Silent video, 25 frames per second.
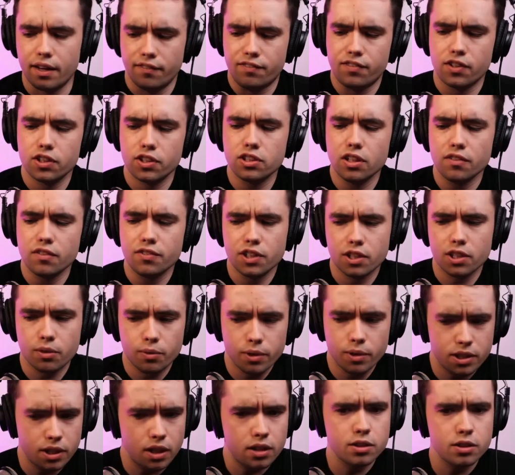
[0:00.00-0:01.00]
Yeah, first off, you're
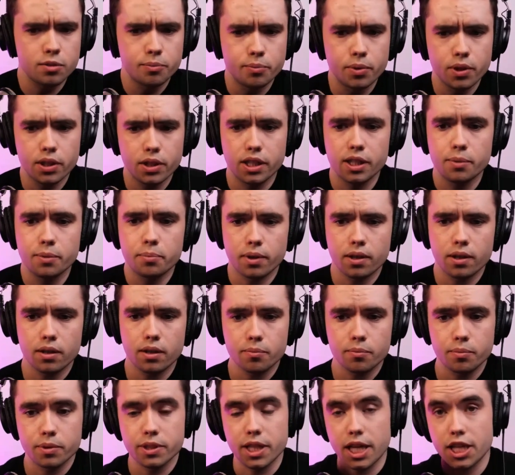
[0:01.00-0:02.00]
going to want to talk to a
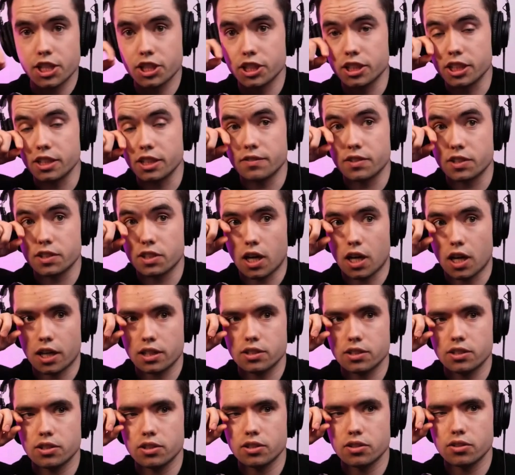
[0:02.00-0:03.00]
bookkeeper, potentially even
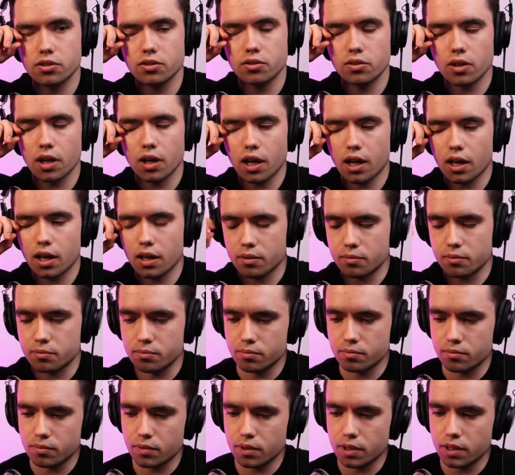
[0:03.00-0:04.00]
talk to
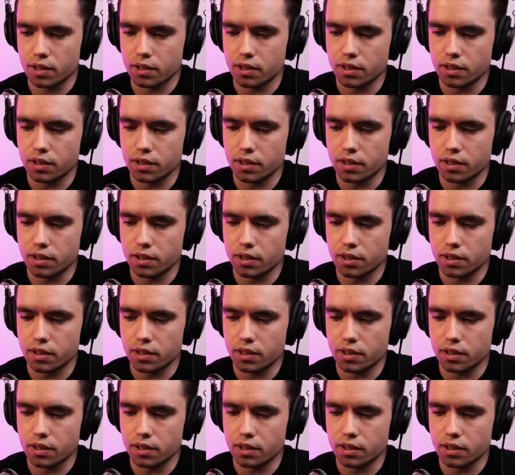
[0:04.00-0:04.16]
um,